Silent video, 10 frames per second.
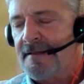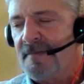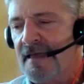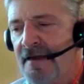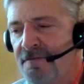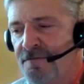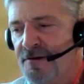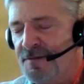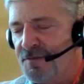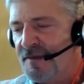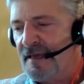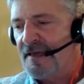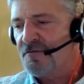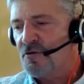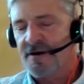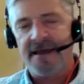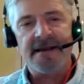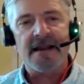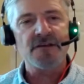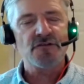everything I've
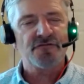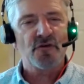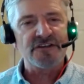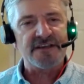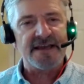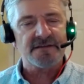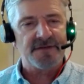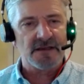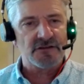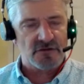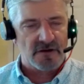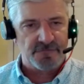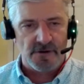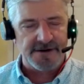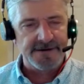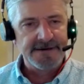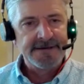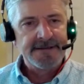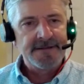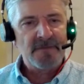created, I use voice activated software.
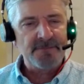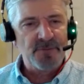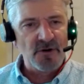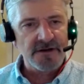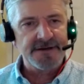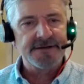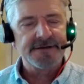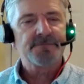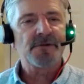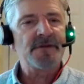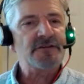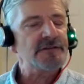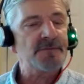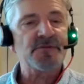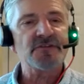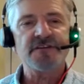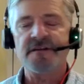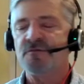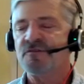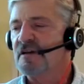My book, Permission to
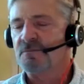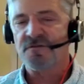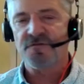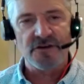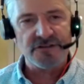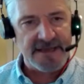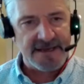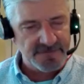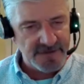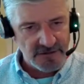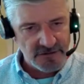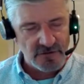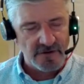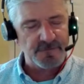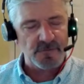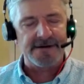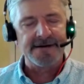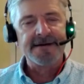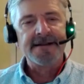Proceed, was done with voice activated software.